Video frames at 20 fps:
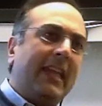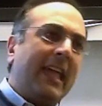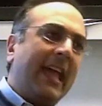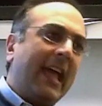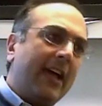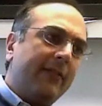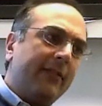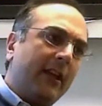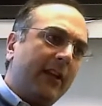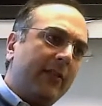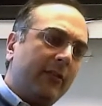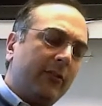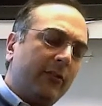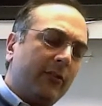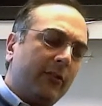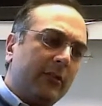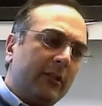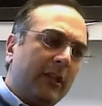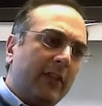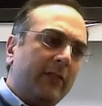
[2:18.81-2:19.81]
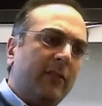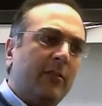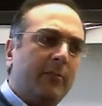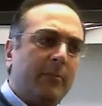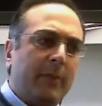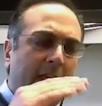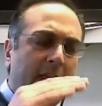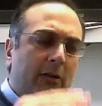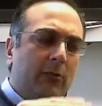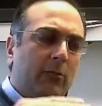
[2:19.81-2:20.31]
They have to have a certain level
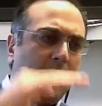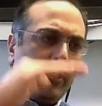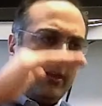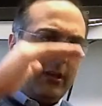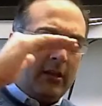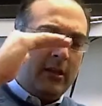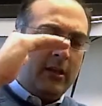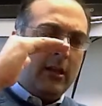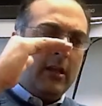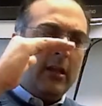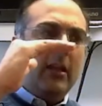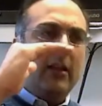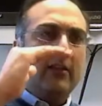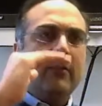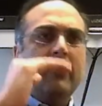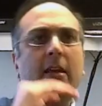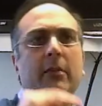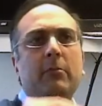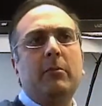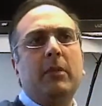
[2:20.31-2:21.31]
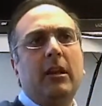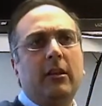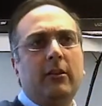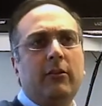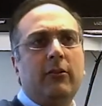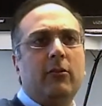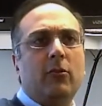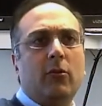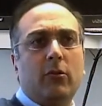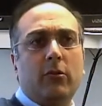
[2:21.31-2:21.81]
of pain within 10
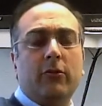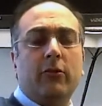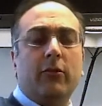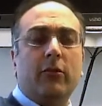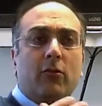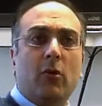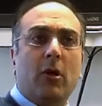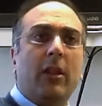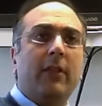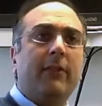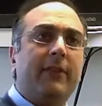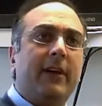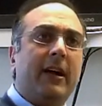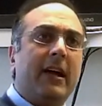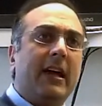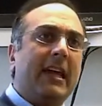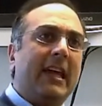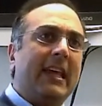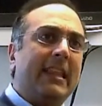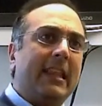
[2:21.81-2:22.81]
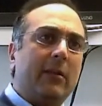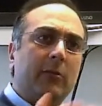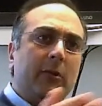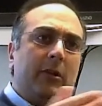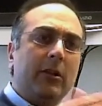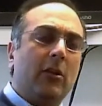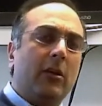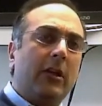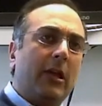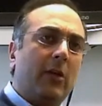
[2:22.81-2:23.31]
minutes in order to qualify, and then
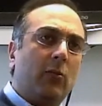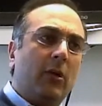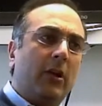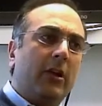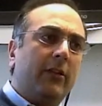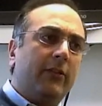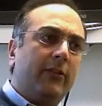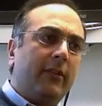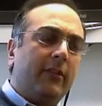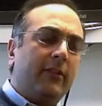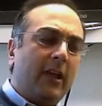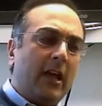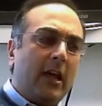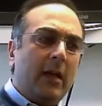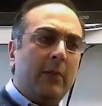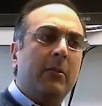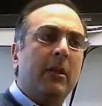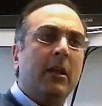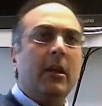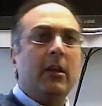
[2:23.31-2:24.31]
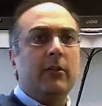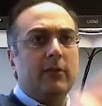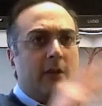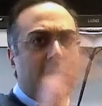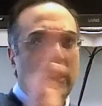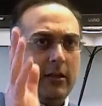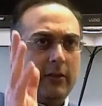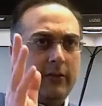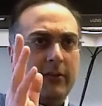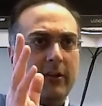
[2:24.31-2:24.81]
we look at what is the time
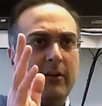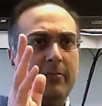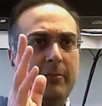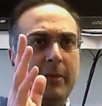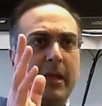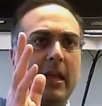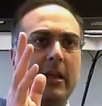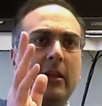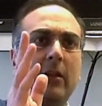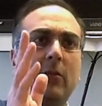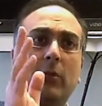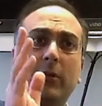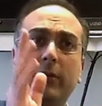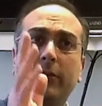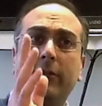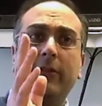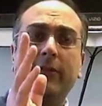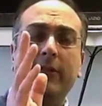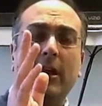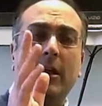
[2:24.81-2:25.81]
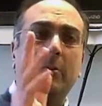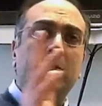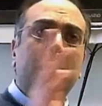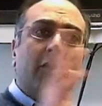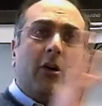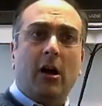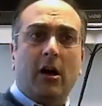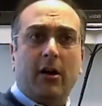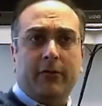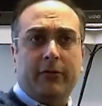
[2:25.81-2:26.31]
to onset of pain and what's the time
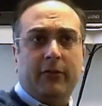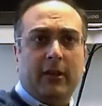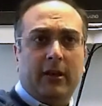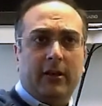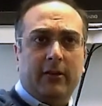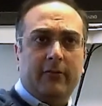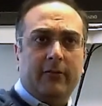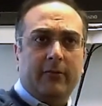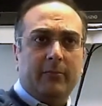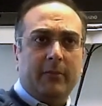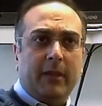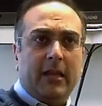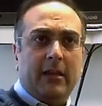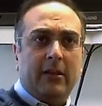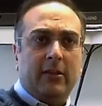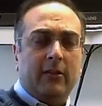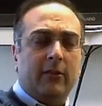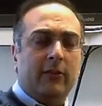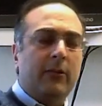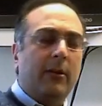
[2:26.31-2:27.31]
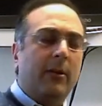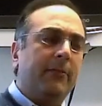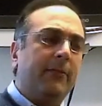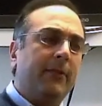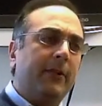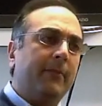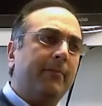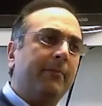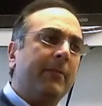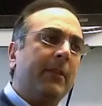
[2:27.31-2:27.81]
to offset of pain and
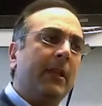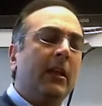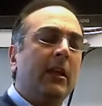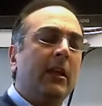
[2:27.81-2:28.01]
discomfort.